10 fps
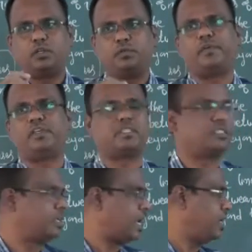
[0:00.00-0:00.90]
two
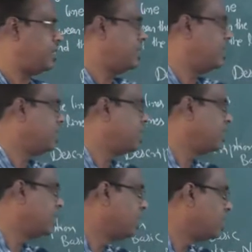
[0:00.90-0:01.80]
features like
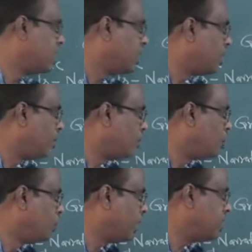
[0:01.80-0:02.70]

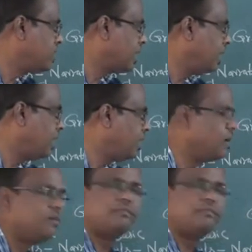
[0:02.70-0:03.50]
movements and